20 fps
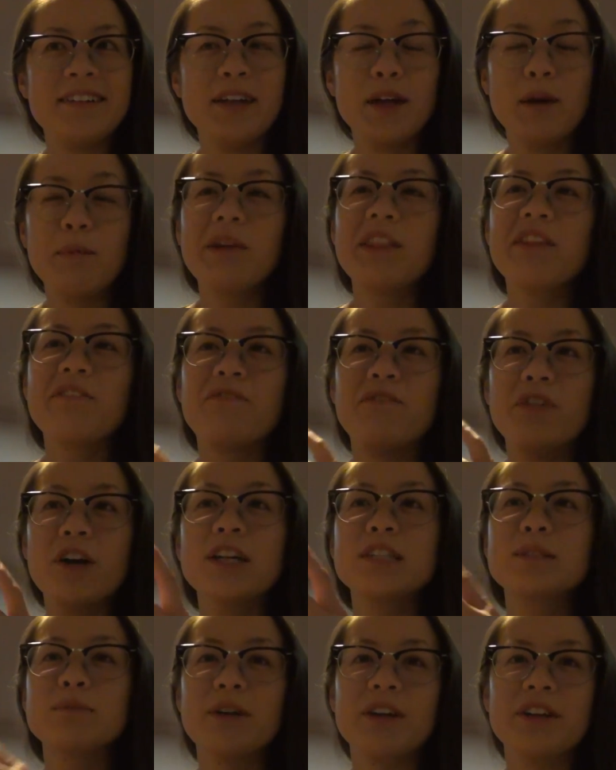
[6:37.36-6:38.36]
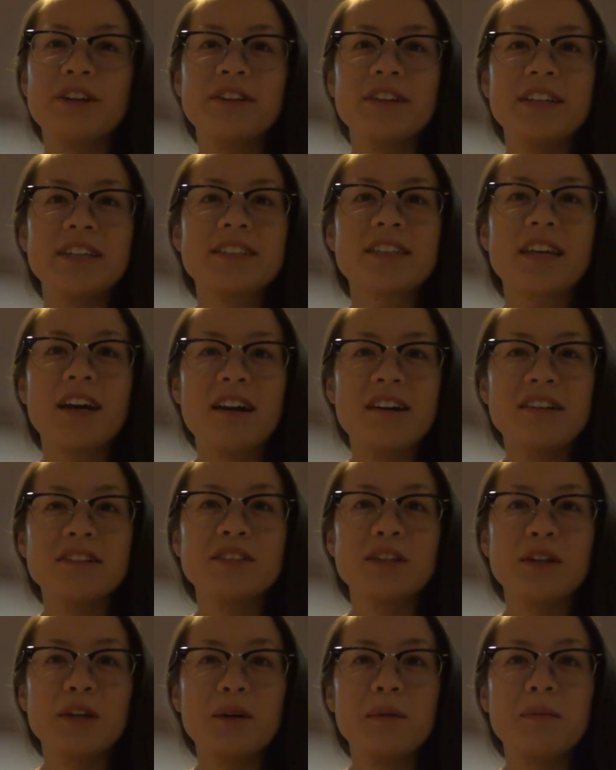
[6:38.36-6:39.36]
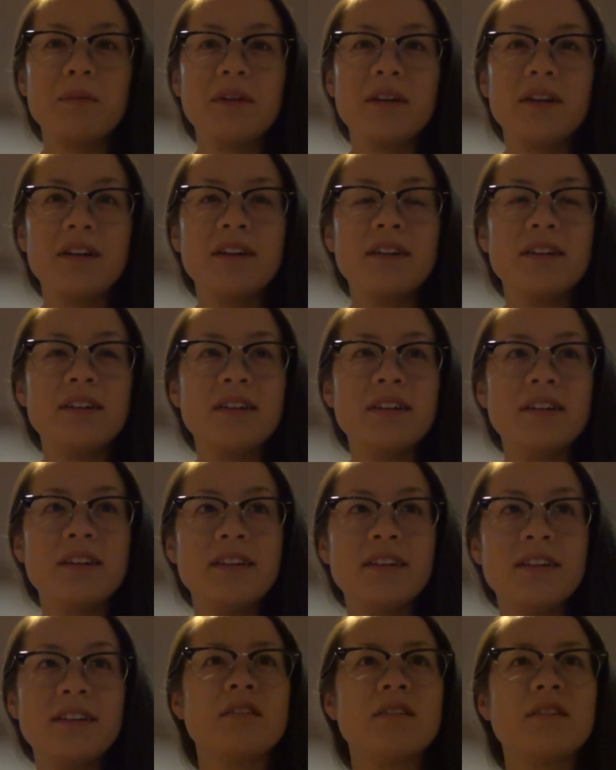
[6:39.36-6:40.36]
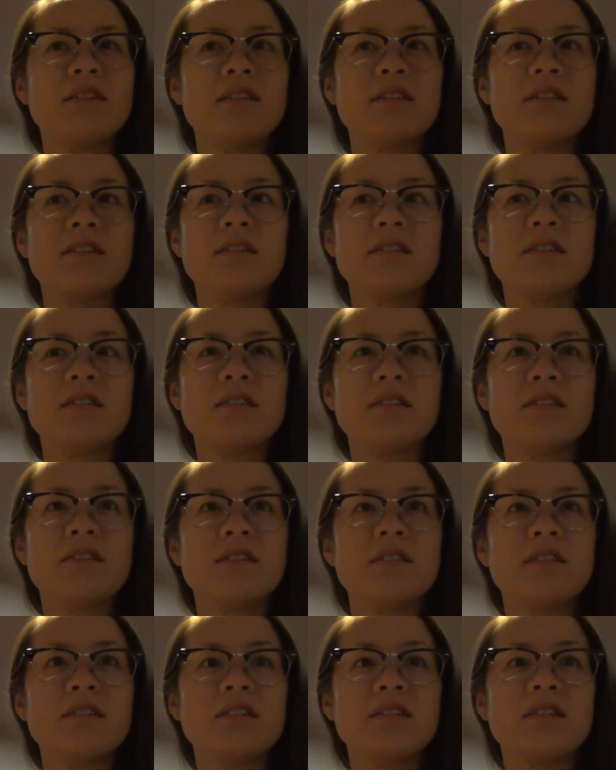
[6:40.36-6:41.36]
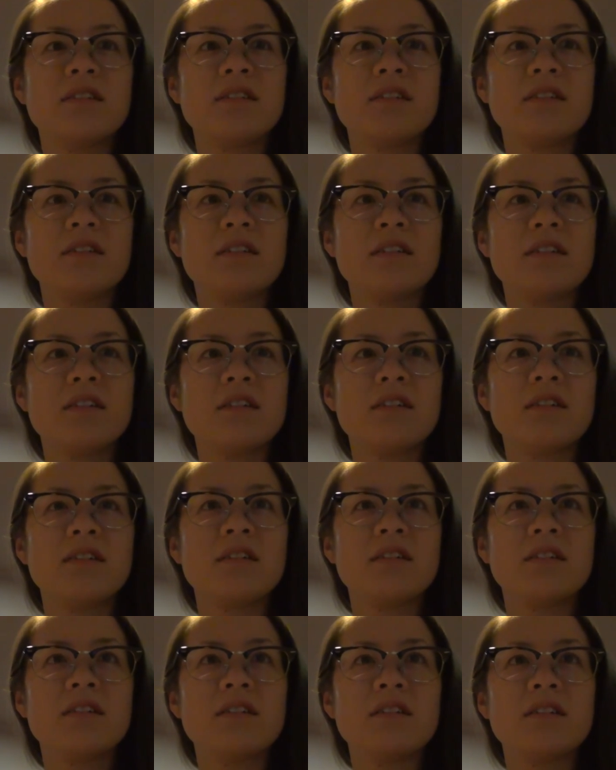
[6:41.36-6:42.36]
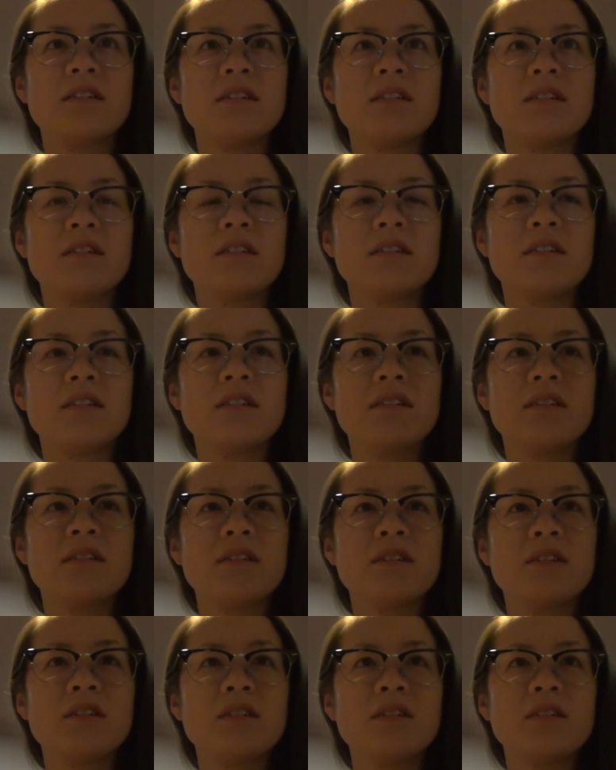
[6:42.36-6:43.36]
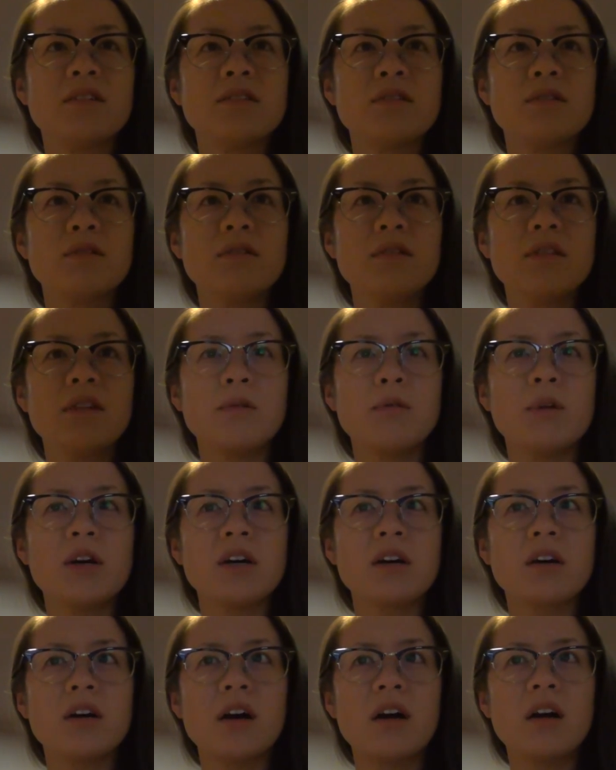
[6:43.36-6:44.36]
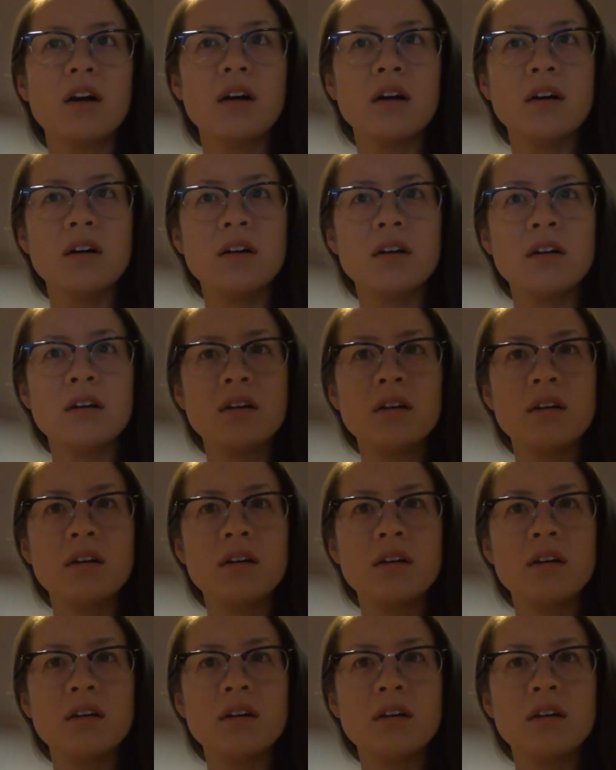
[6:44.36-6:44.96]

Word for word: He'll be the first one who needs Kara's help. Who they want, Kara?